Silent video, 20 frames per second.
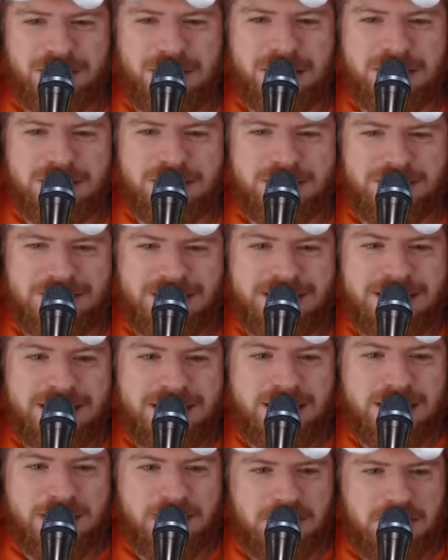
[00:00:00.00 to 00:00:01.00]
your country,
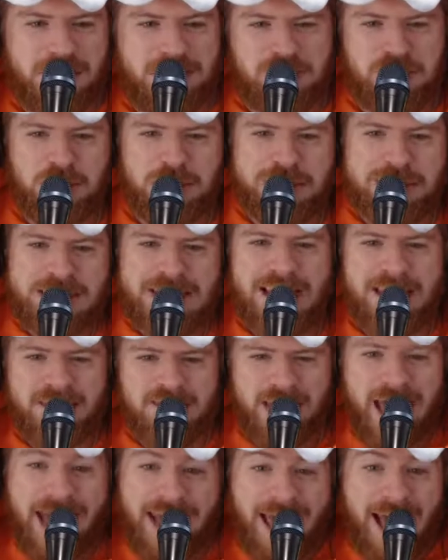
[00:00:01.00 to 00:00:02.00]
just to get
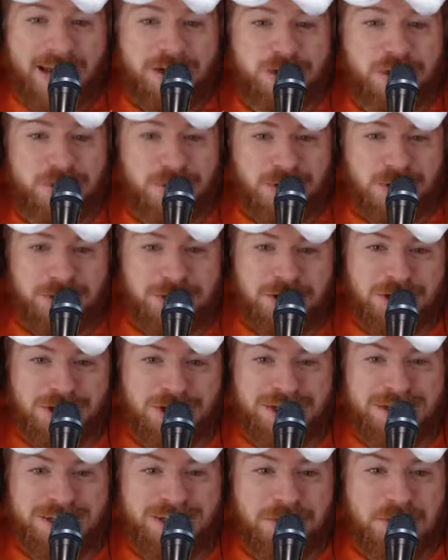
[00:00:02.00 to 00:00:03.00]
that
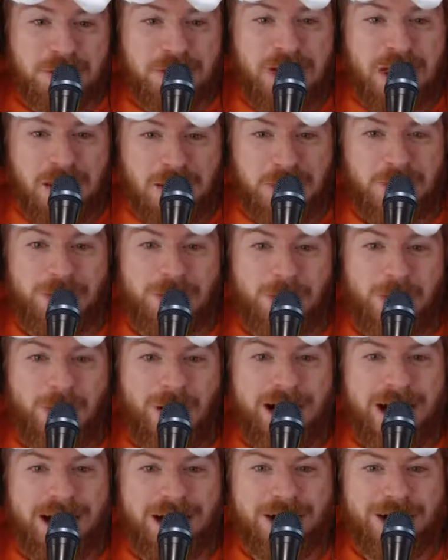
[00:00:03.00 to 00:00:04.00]
attribution can
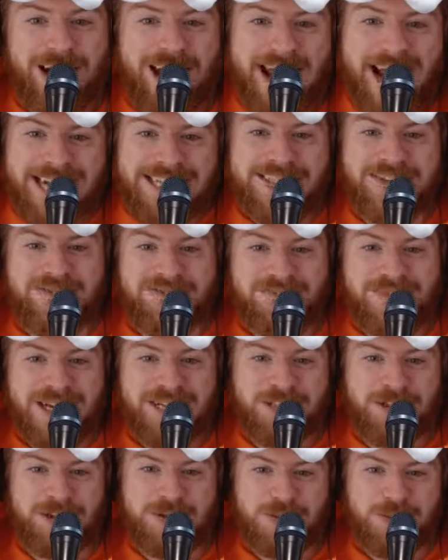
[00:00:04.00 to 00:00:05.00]
require active
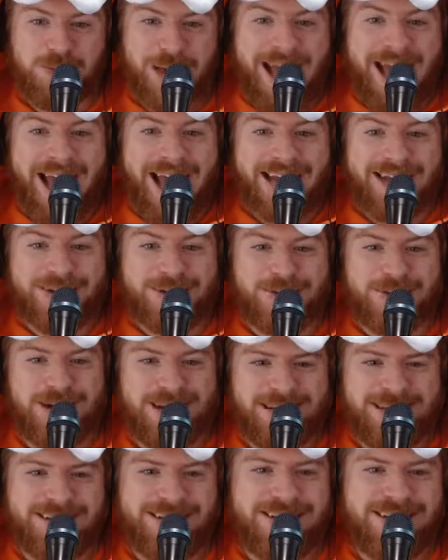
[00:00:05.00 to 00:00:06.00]
measures back,
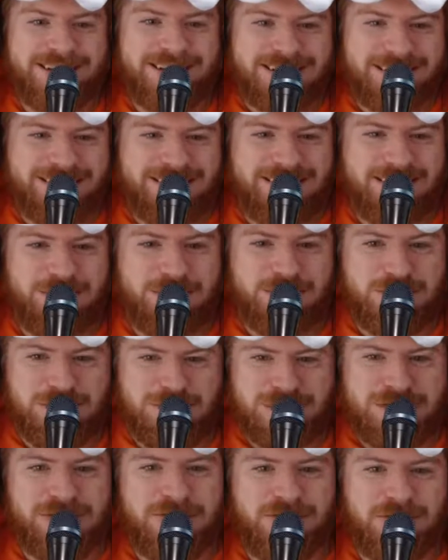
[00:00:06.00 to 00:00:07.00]
right?
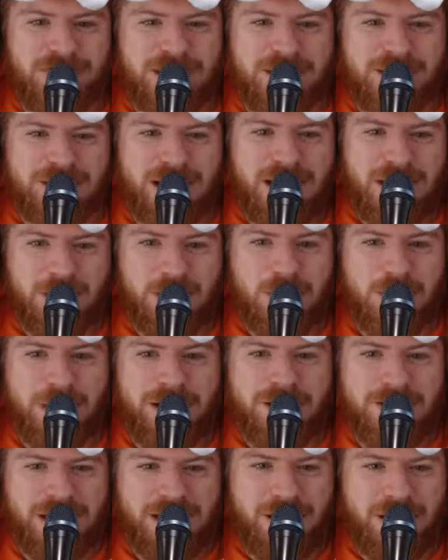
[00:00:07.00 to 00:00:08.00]
Just to figure out
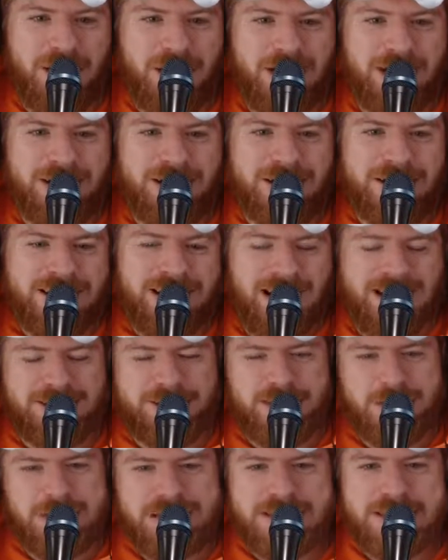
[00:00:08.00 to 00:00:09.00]
where they are. And
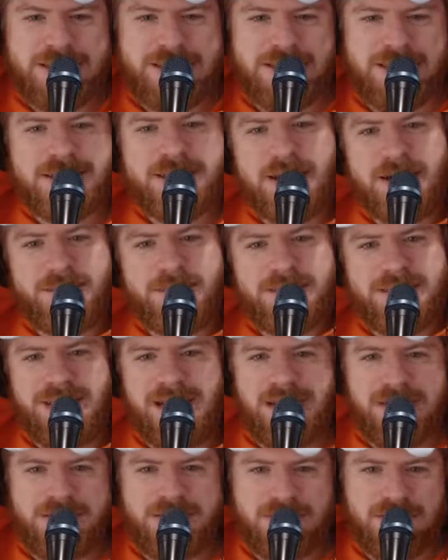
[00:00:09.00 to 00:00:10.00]
so this comes
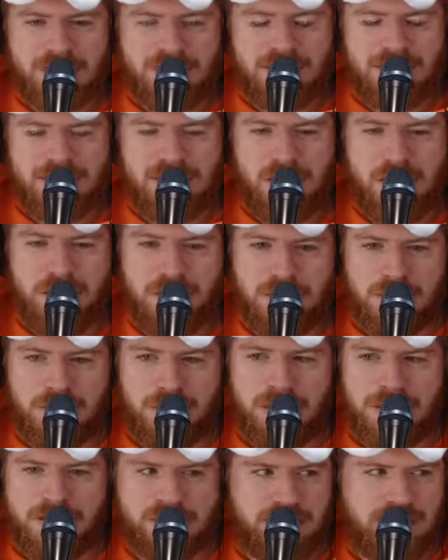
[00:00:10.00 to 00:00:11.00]
down to the open
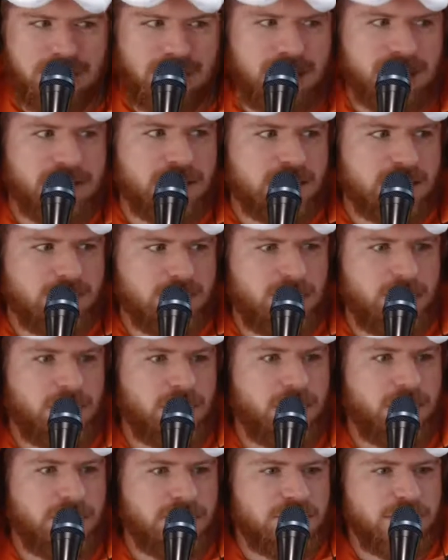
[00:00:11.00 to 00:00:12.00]
question, and this is the
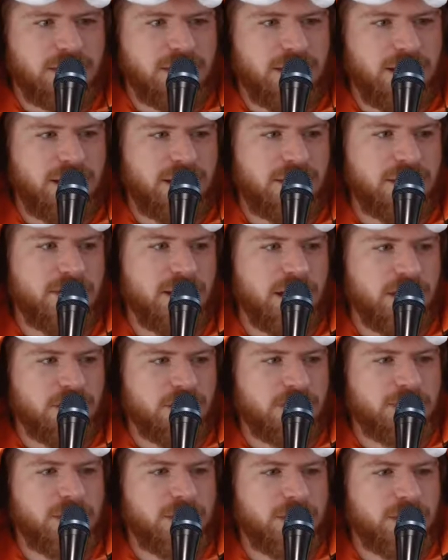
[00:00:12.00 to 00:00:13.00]
question that
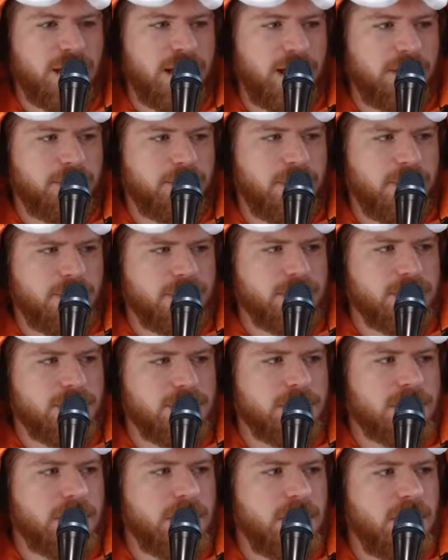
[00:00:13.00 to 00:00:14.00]
CryptoCat
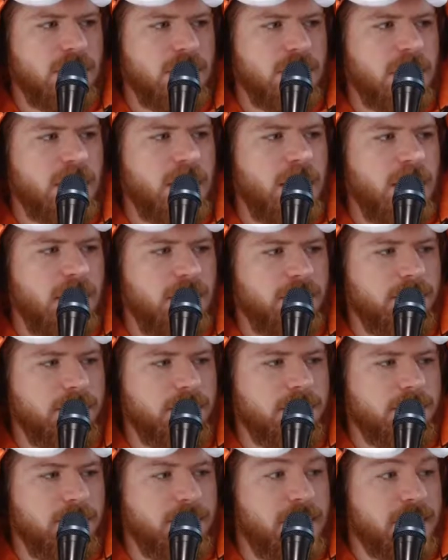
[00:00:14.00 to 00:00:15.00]
posed. I'm
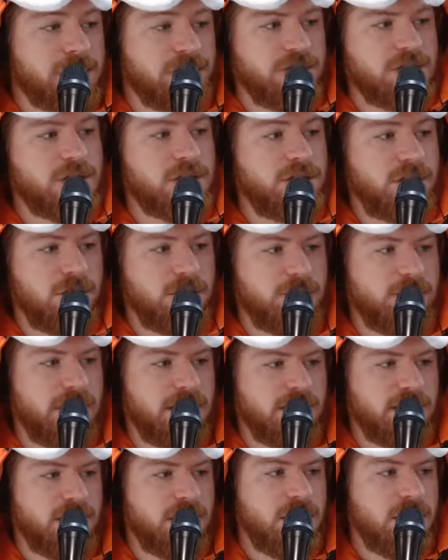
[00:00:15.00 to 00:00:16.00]
actually just going to read
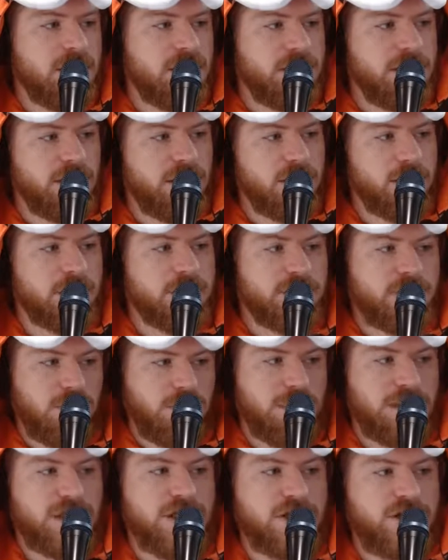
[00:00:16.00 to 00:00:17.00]
it.
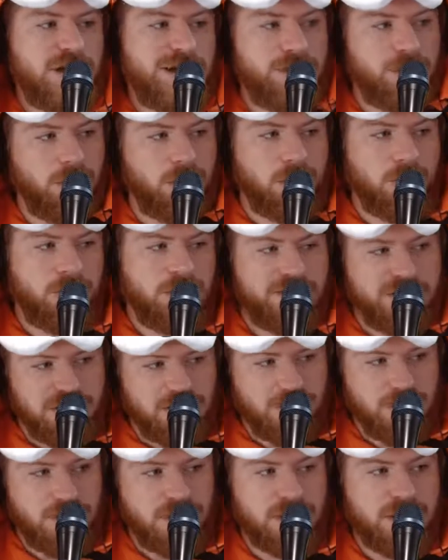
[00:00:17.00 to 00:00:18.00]
Assuming the general
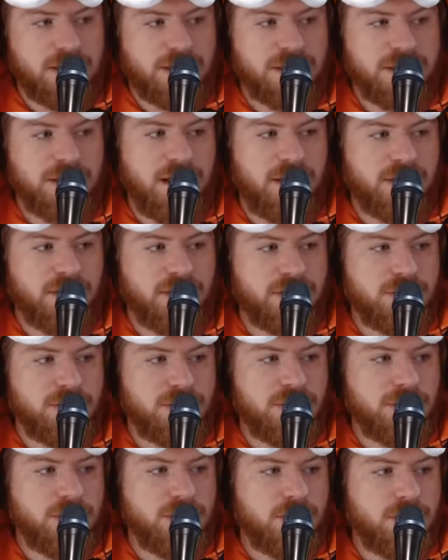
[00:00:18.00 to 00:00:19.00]
principle is
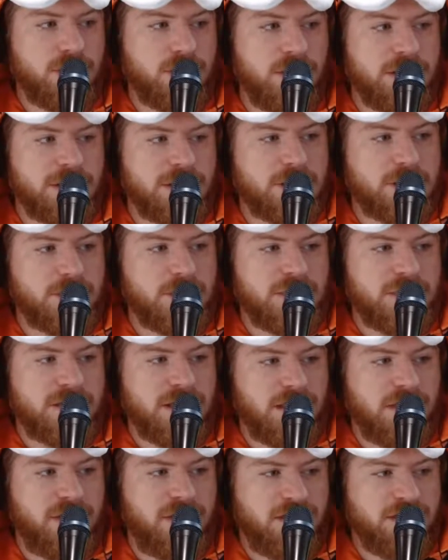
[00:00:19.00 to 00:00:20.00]
ethical, what
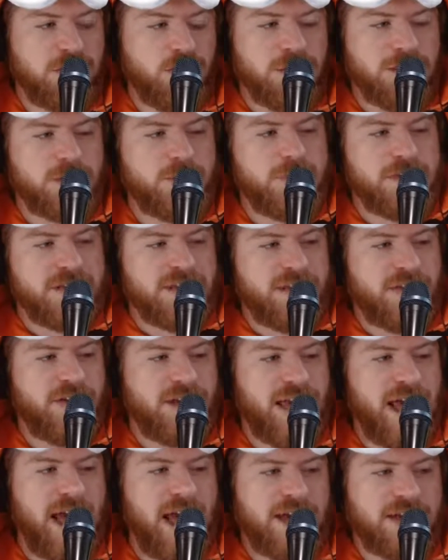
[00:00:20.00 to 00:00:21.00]

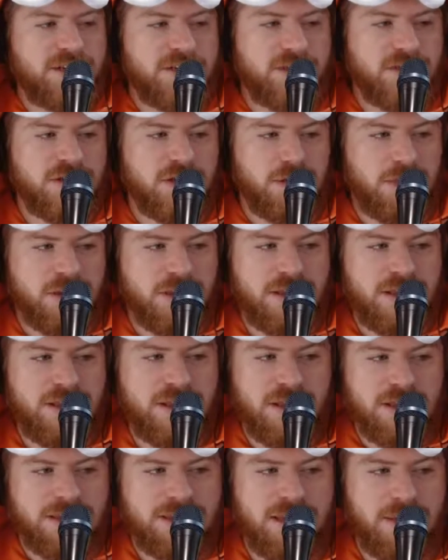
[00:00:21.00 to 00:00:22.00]
specific actions are within
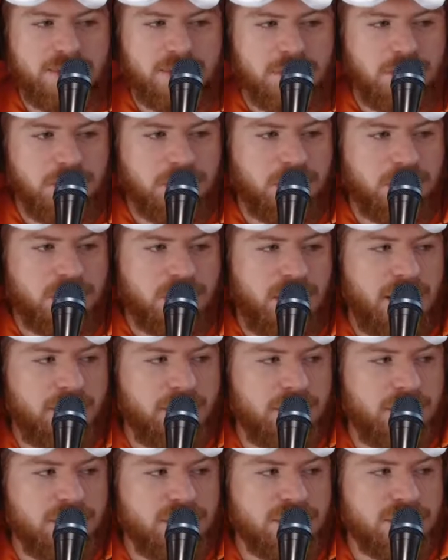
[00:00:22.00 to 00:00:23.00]
the acceptable
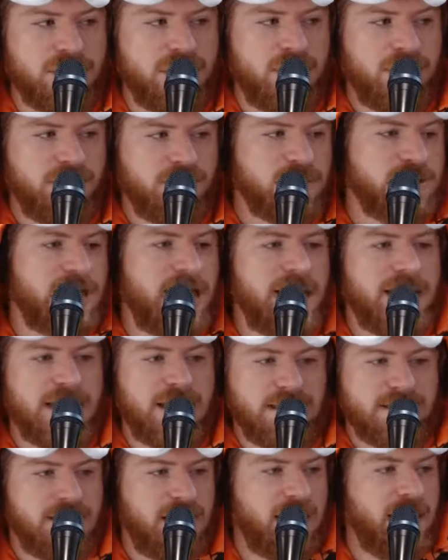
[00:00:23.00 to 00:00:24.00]
parameters for
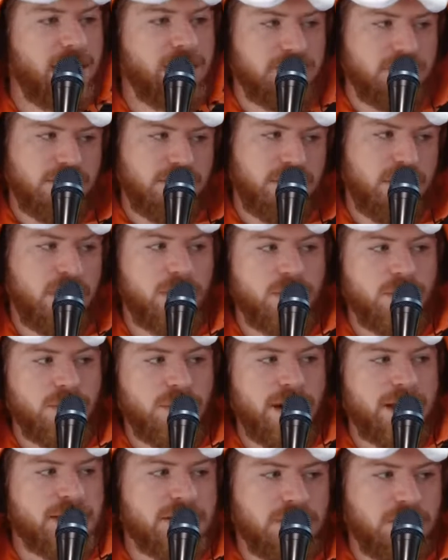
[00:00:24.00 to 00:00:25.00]
taking down,
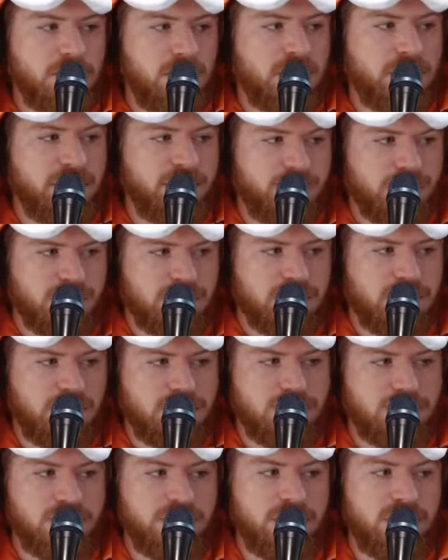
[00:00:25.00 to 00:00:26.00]
ransomware
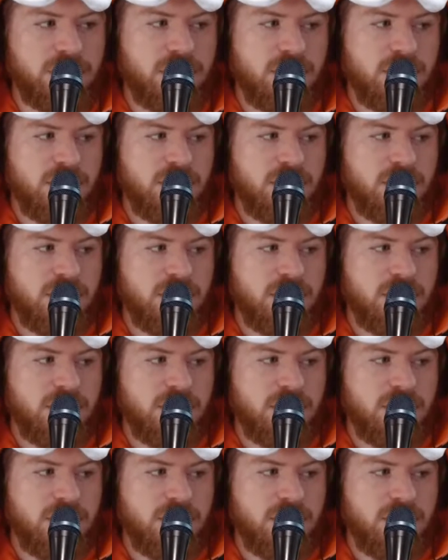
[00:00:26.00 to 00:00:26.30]
infrastructure,